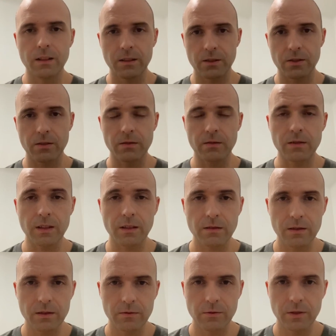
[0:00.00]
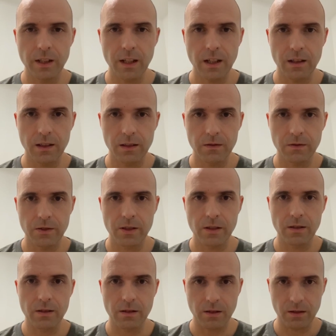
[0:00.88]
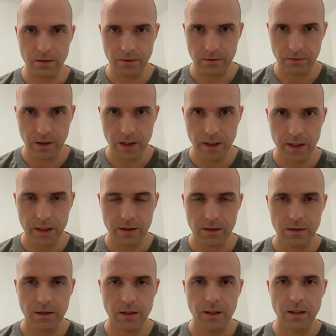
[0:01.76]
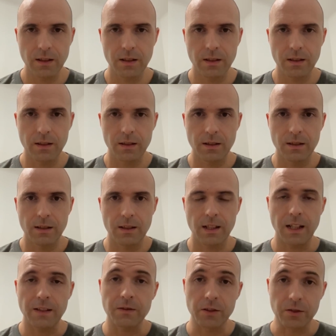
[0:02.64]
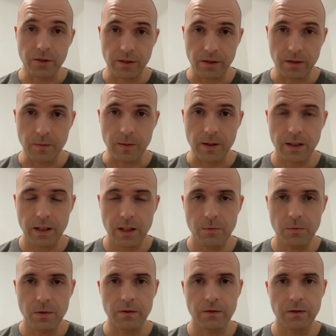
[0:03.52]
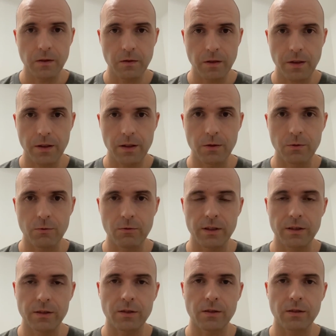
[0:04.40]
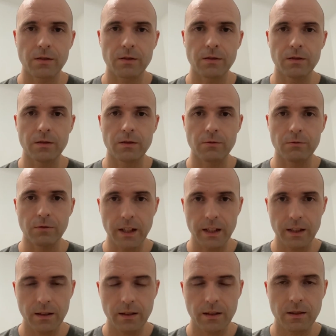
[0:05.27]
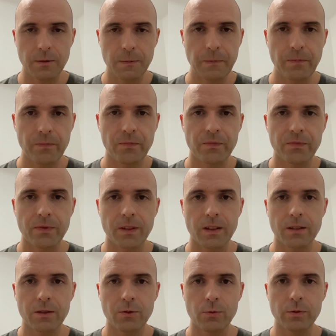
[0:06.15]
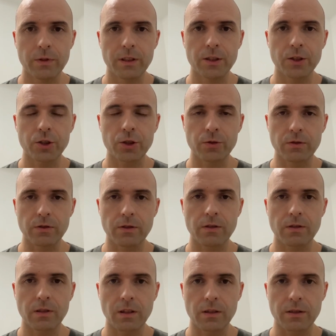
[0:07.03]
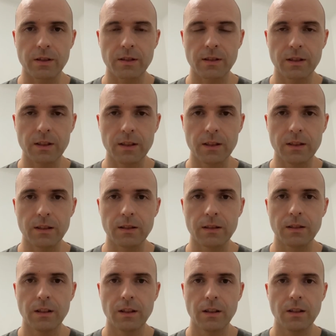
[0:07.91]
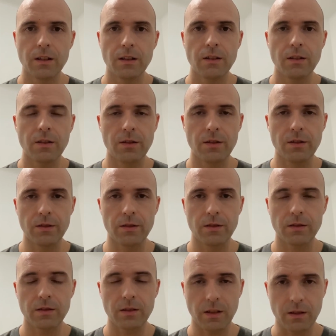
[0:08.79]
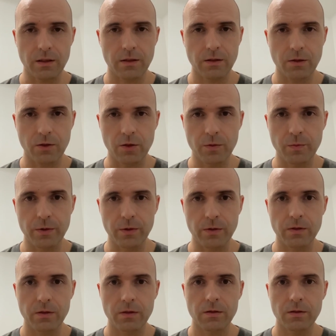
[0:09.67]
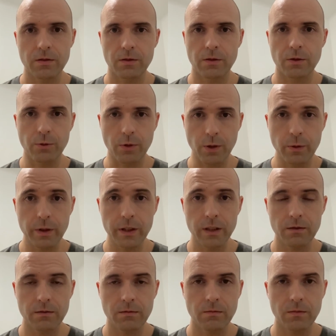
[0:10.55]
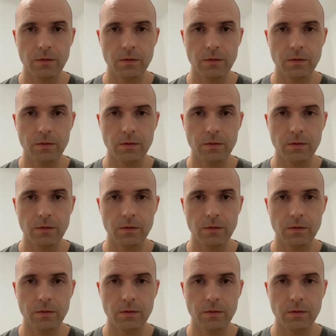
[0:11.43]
So now that we have Syzkaller running, after some time, if everything went right, we should start seeing the test corpus growing